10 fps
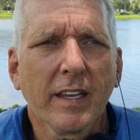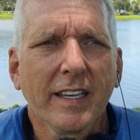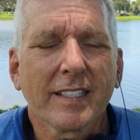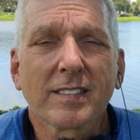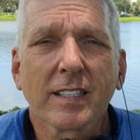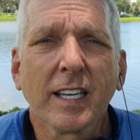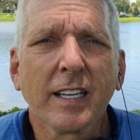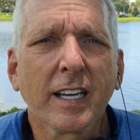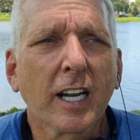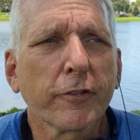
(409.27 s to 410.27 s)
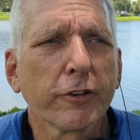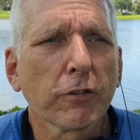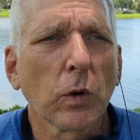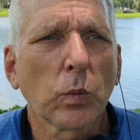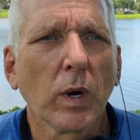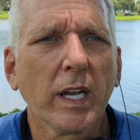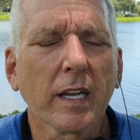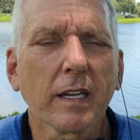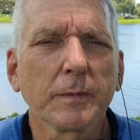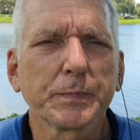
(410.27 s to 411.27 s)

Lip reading: It's getting out of your own way.